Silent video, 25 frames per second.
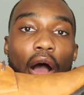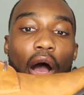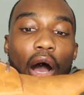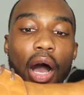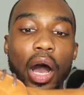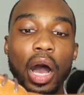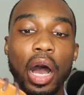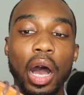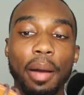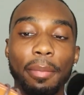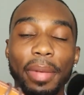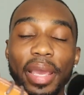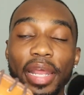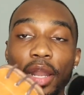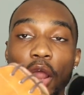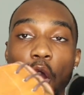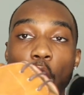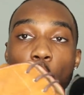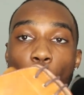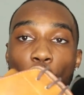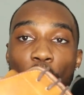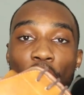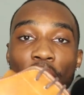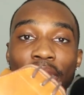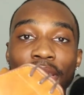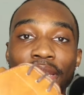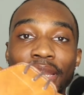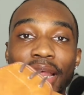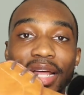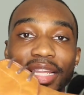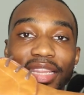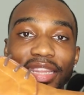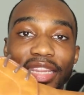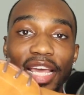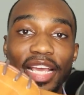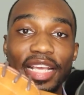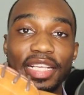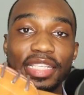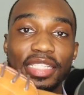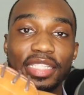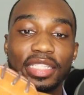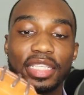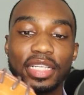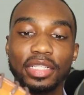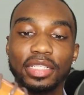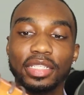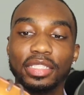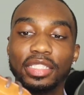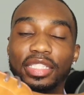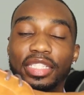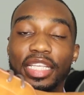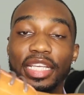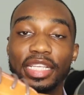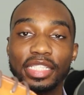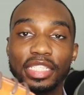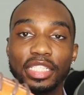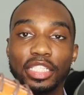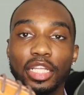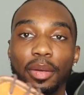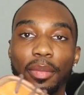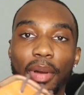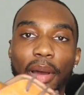an open laced system.